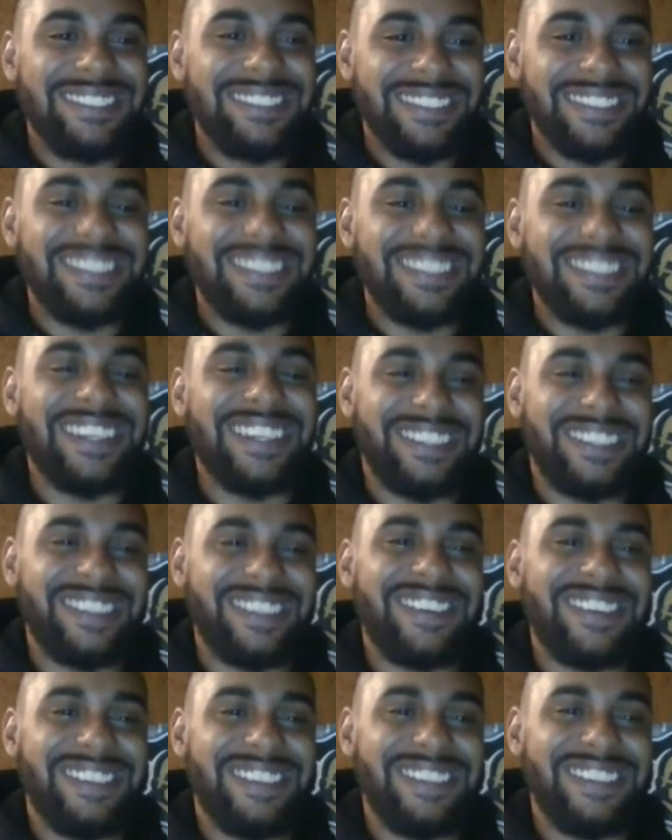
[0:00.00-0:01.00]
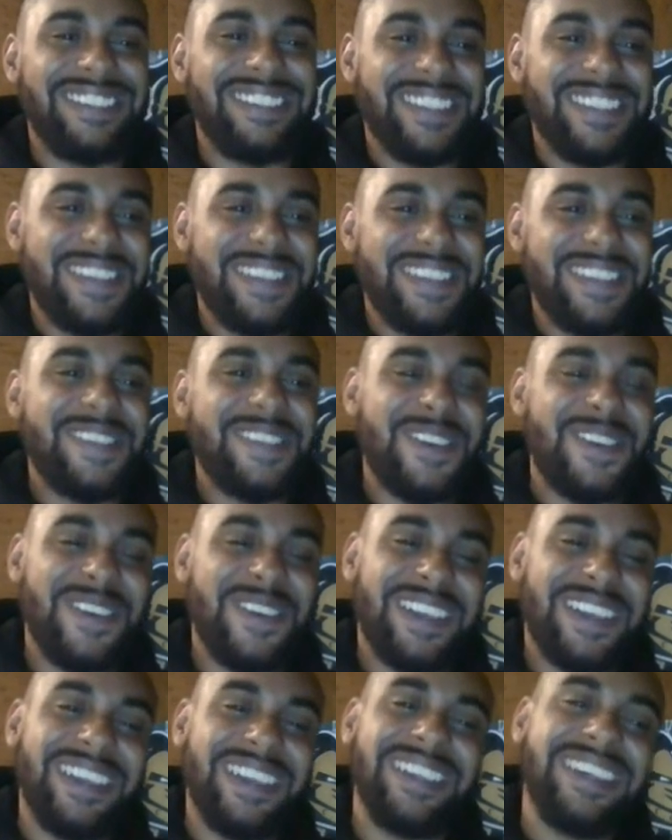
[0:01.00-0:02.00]
Yeah. Yes,
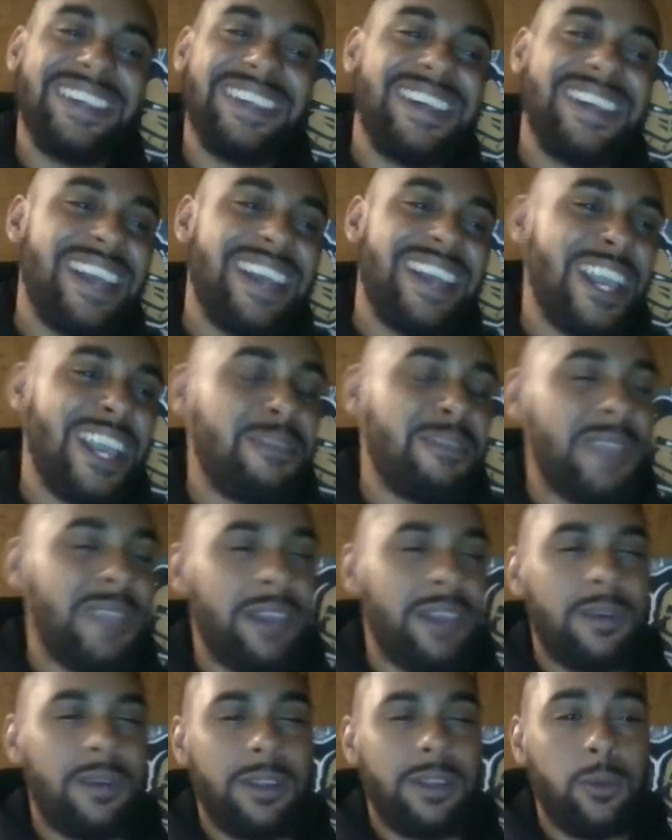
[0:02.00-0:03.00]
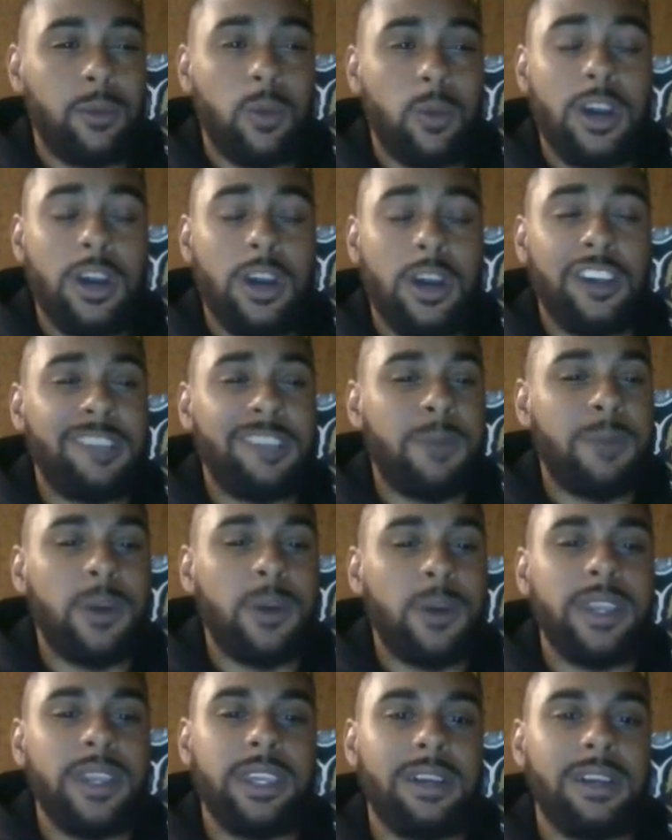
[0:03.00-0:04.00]
sir. Okay. Hey, man,
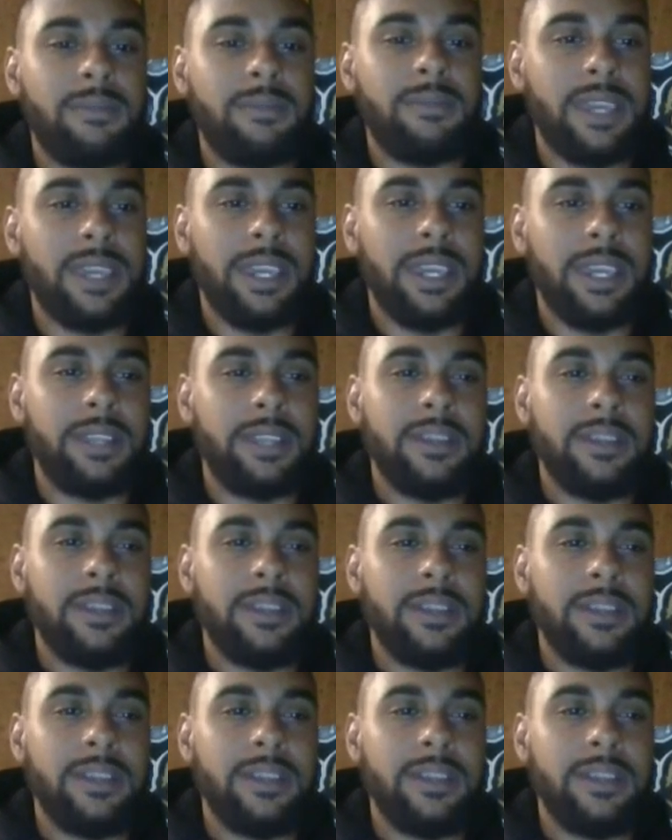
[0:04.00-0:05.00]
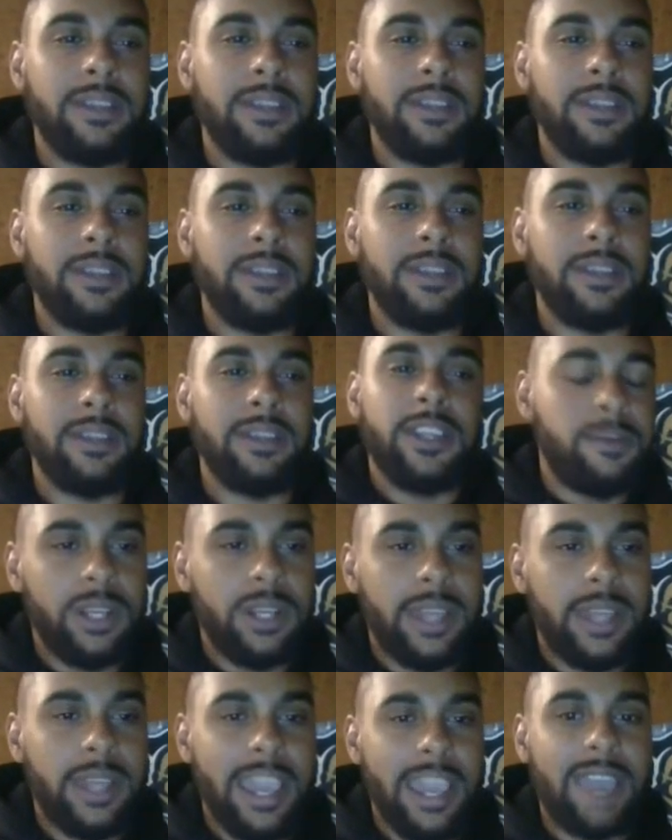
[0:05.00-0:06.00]
well-spoken young man.
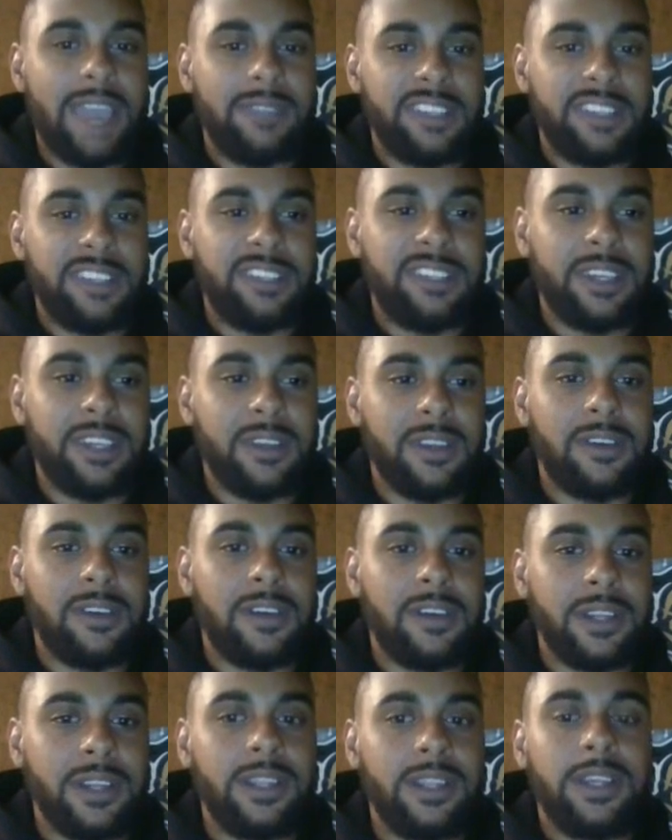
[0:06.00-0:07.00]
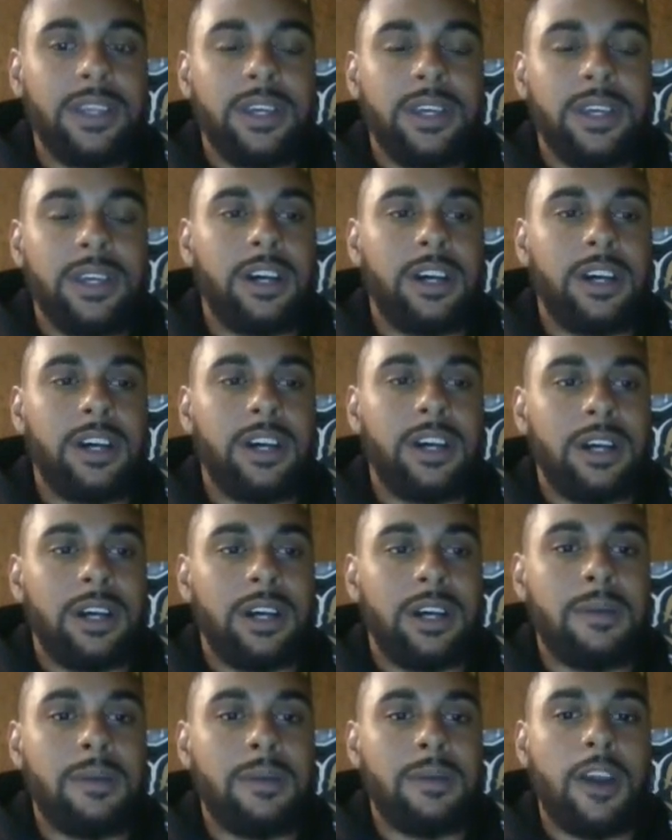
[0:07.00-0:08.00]
Really wanted to have this kid
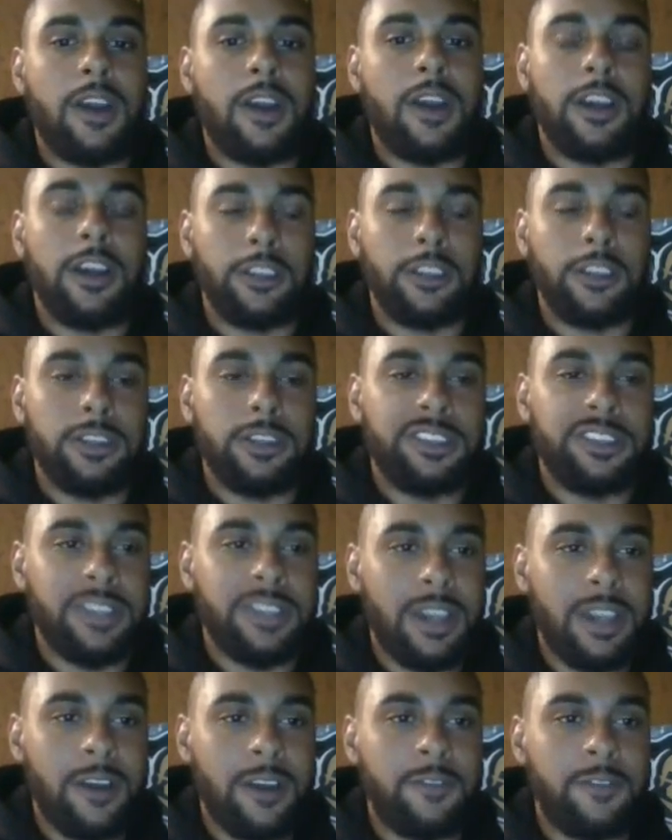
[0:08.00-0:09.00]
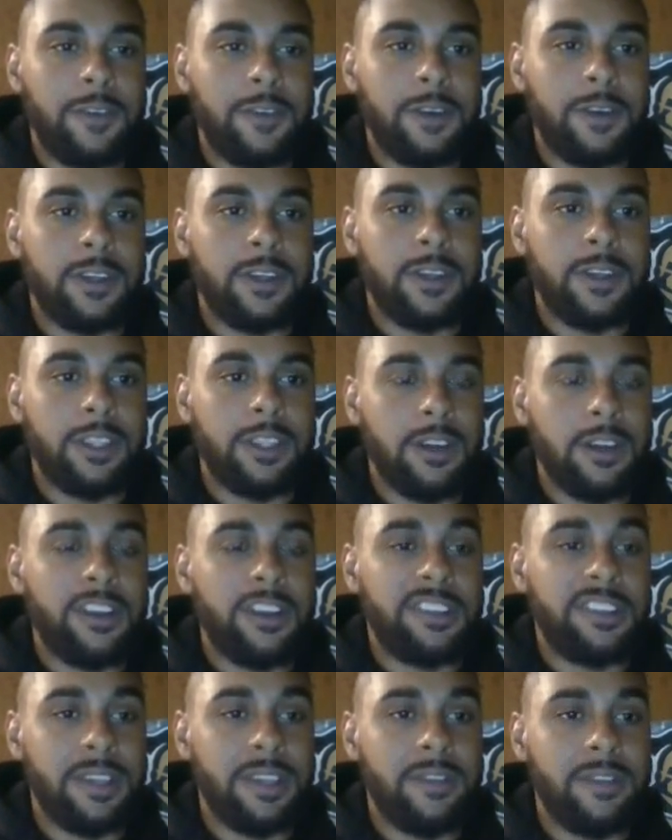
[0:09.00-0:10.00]
on. Our other scout
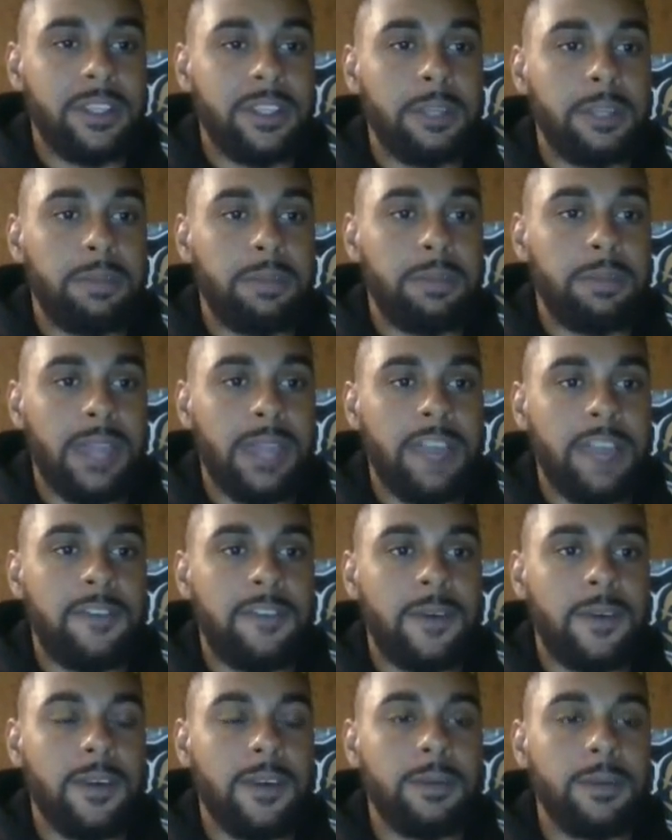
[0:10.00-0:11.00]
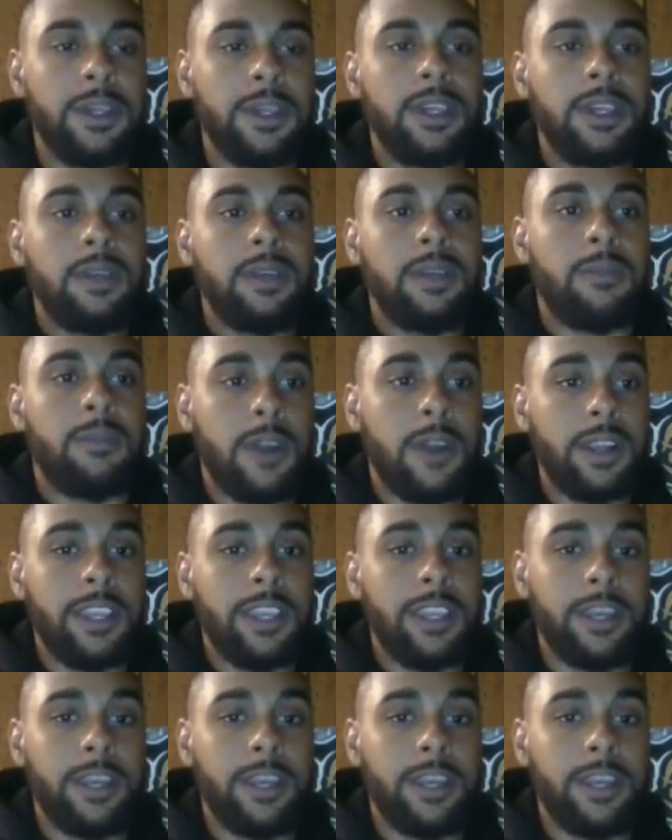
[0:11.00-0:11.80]
for DR7 in the platform, Mark